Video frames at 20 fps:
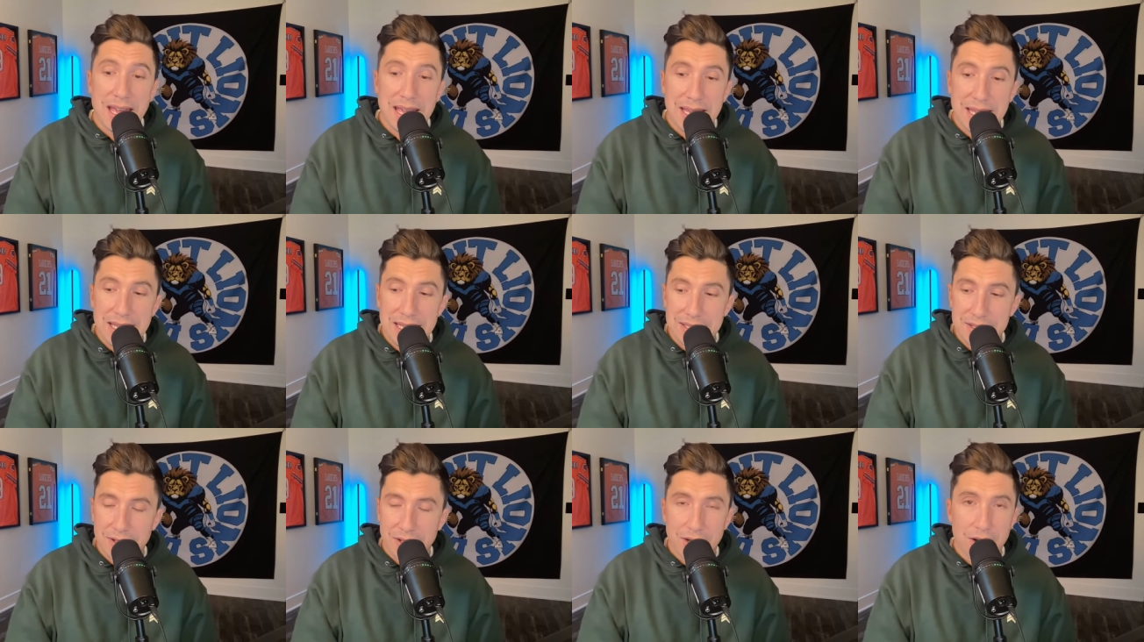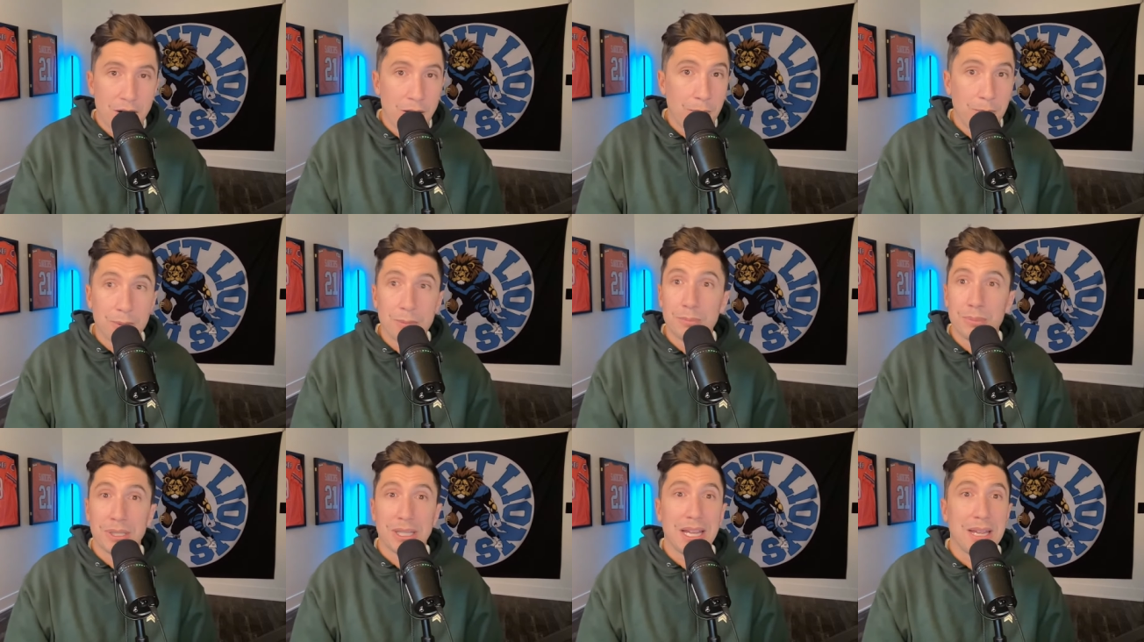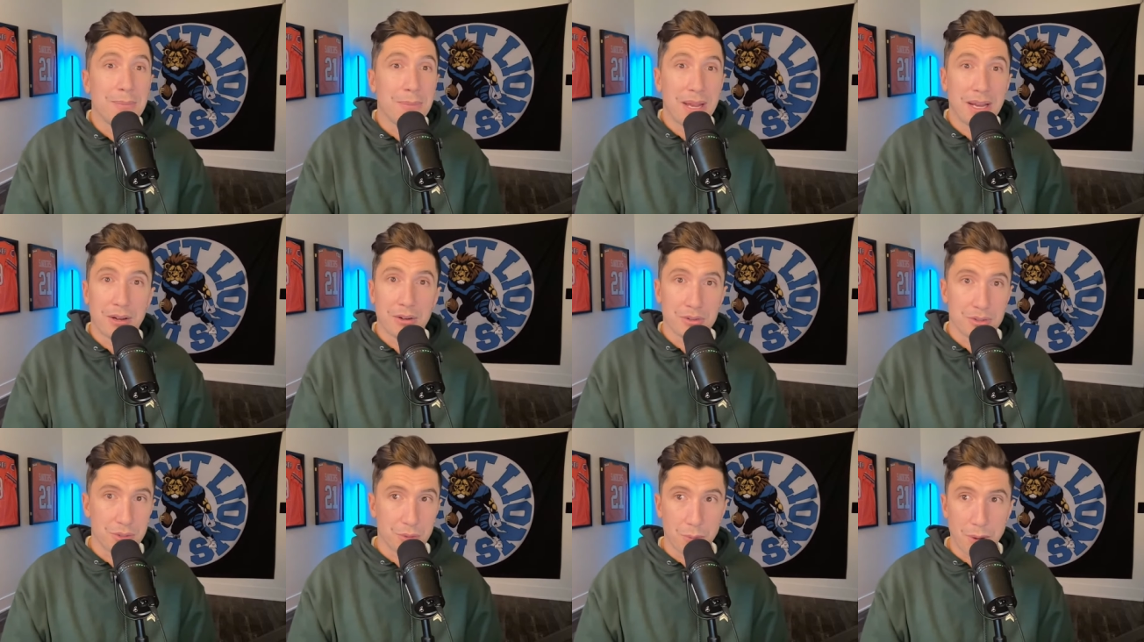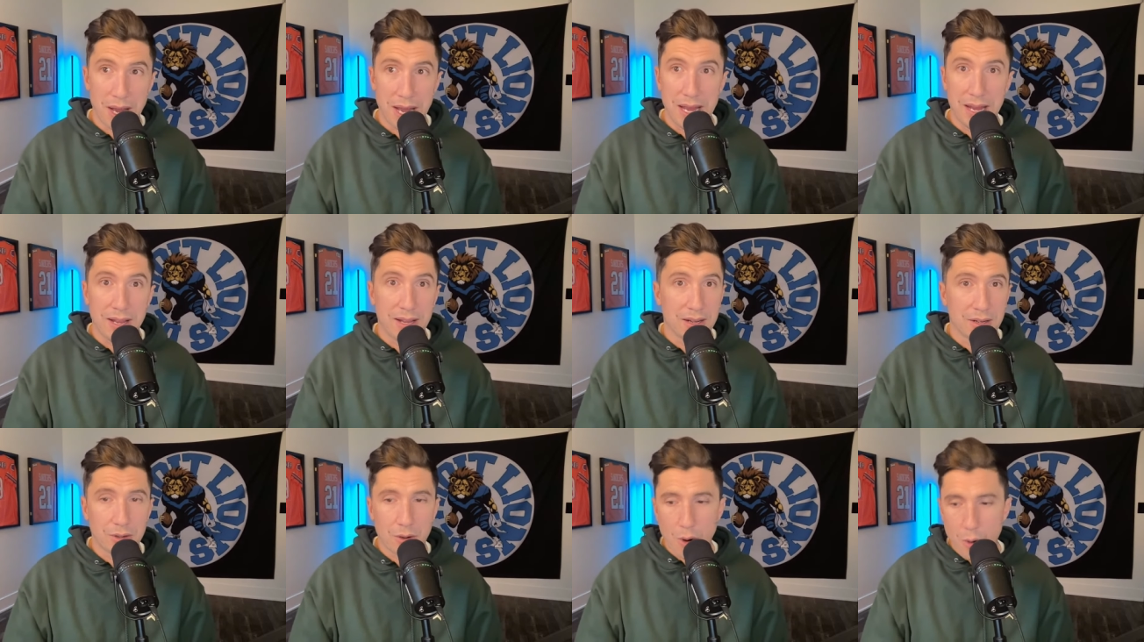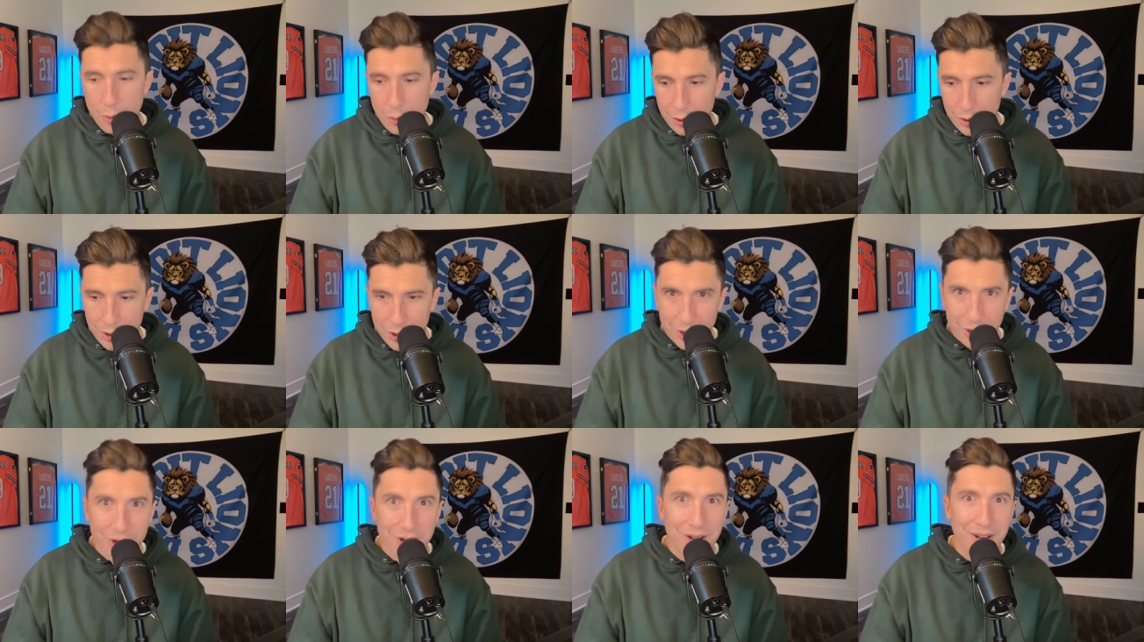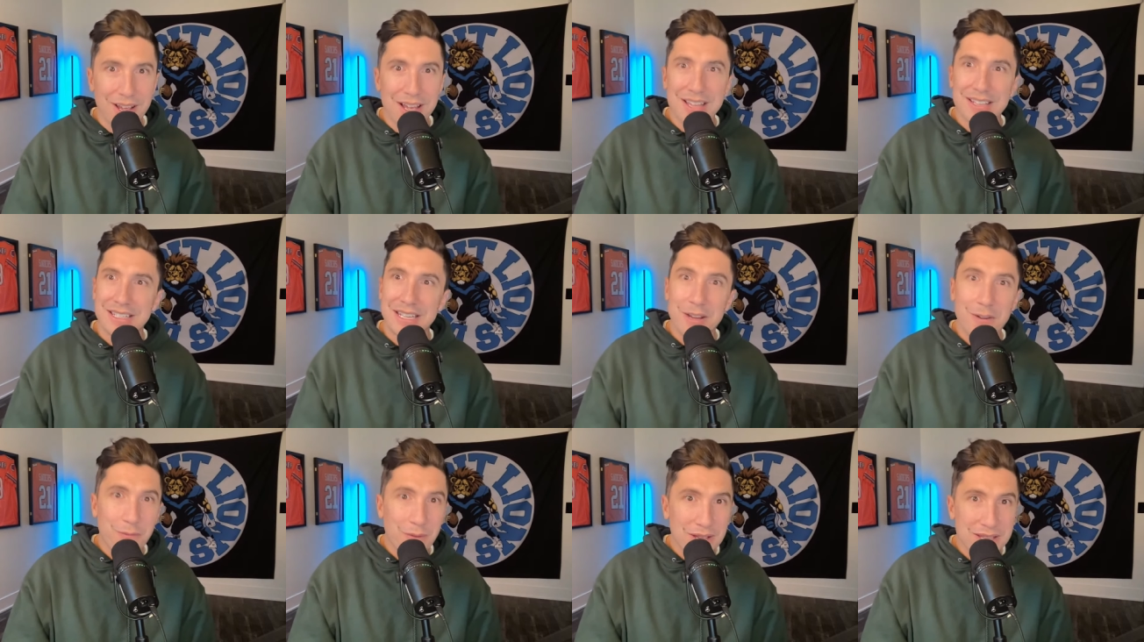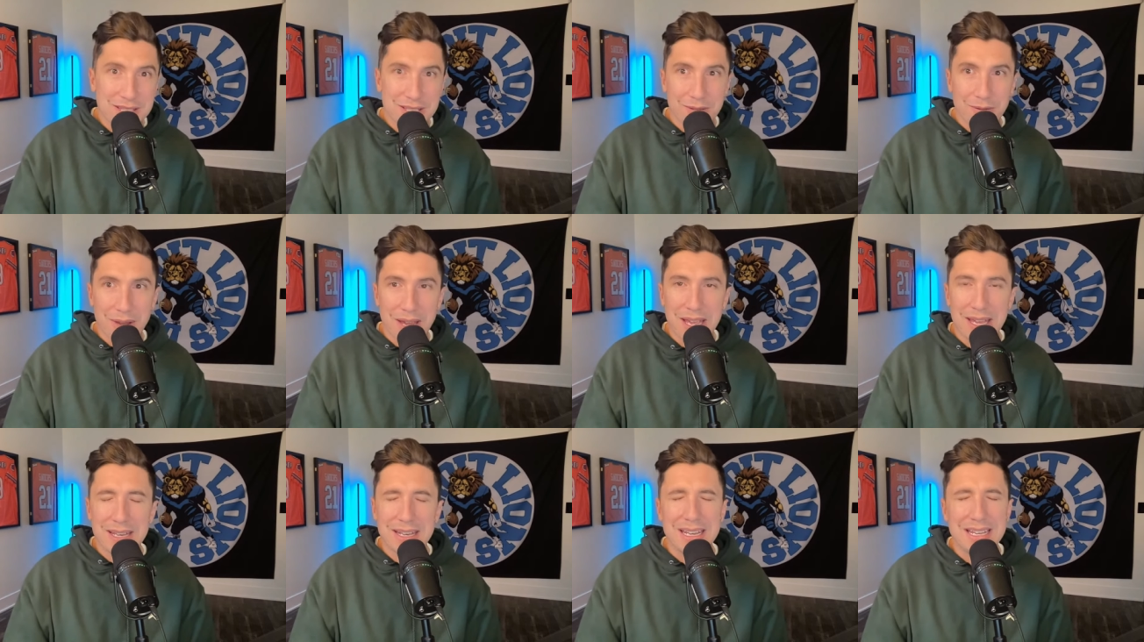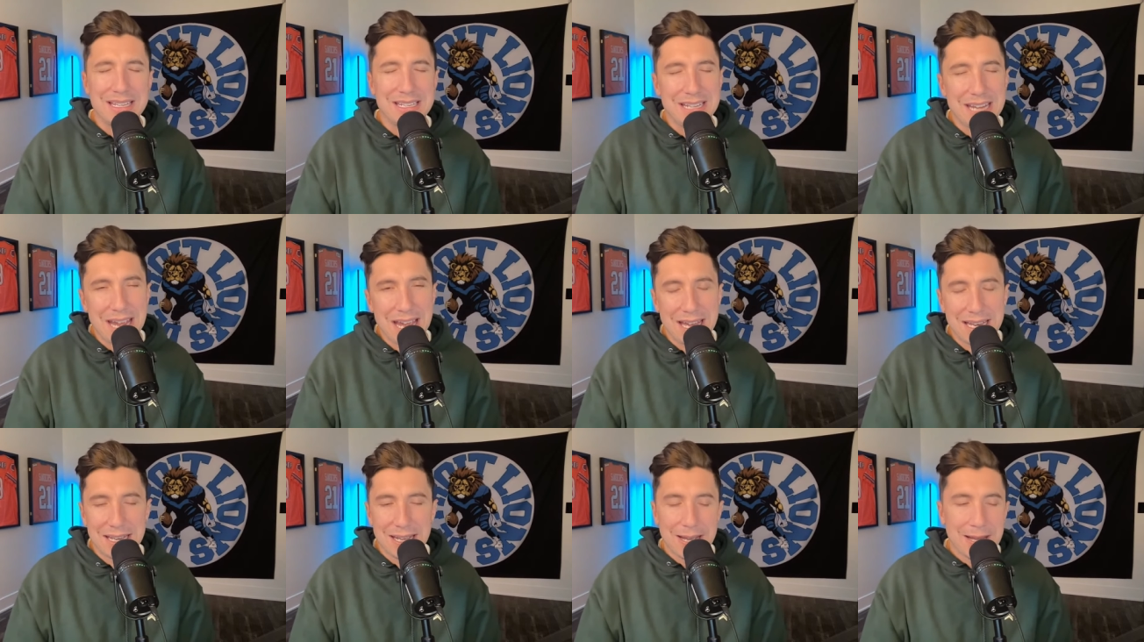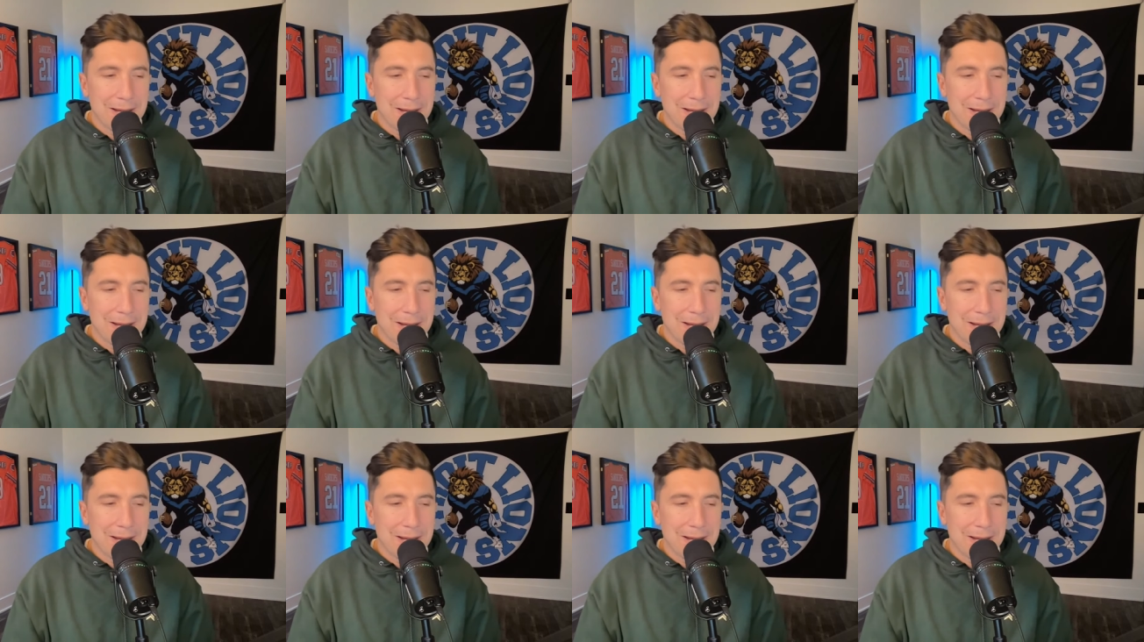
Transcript: is a couple playmakers away, corner, defensive end, and yet